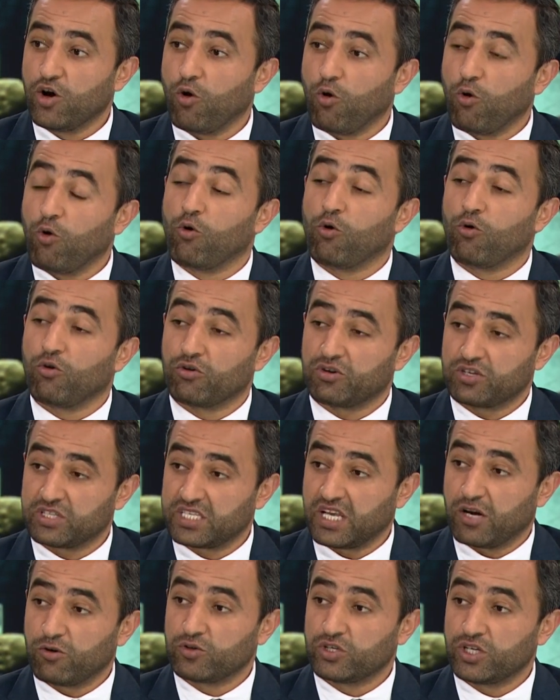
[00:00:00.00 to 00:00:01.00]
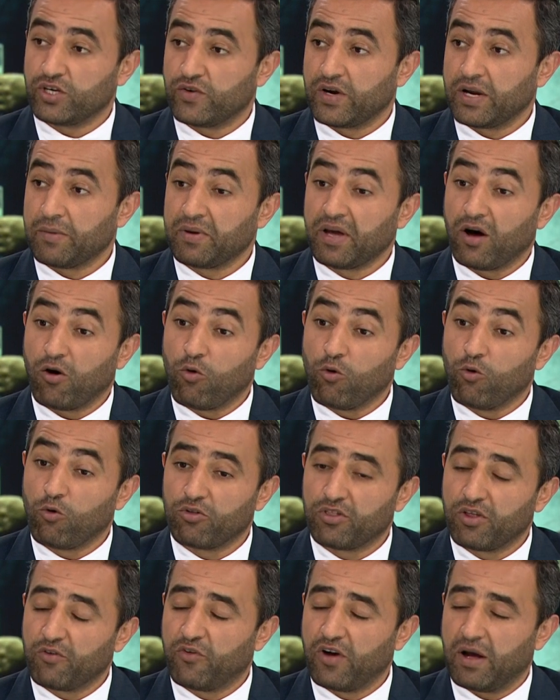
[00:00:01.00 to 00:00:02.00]
or Saudi Arabia or
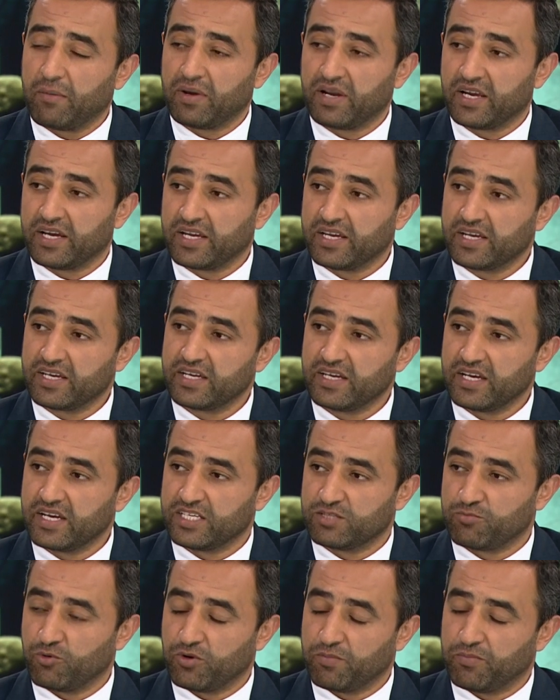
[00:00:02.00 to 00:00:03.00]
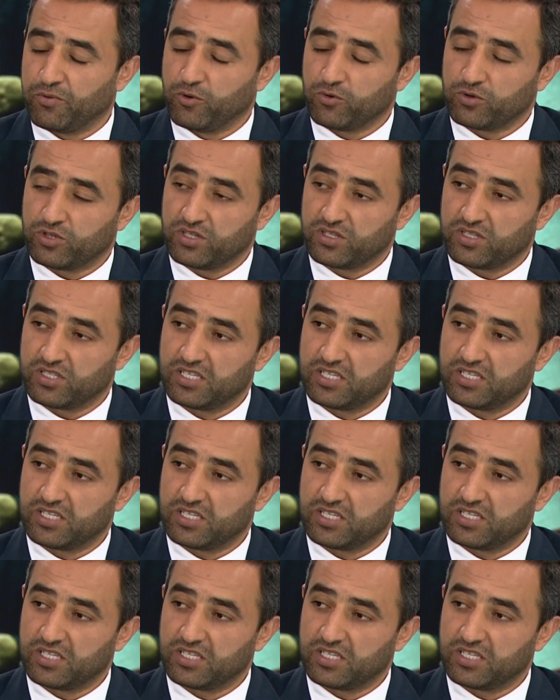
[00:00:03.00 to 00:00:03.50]
the family is more important.